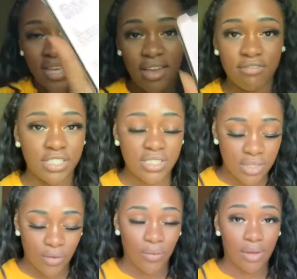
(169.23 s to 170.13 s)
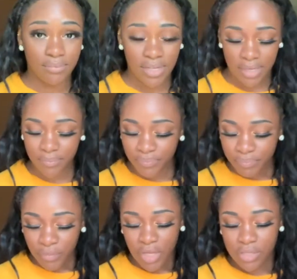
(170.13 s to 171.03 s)
every single update.
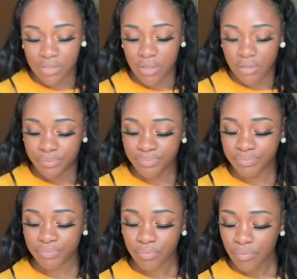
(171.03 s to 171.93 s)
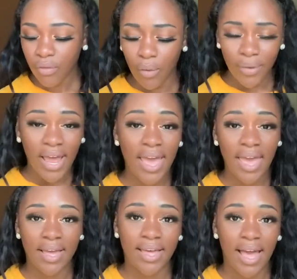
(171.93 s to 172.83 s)
And so when I
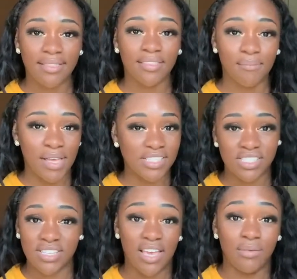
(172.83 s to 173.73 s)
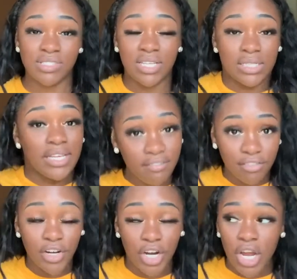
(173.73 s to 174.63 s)
had got the message that it was
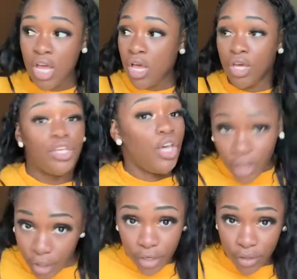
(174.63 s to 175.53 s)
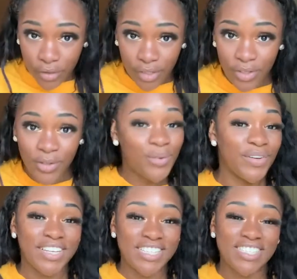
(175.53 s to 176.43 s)
delivered, your girl
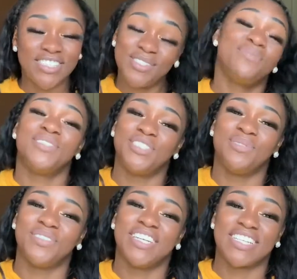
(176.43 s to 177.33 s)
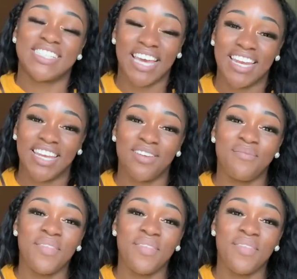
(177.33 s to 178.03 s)
was super duper excited.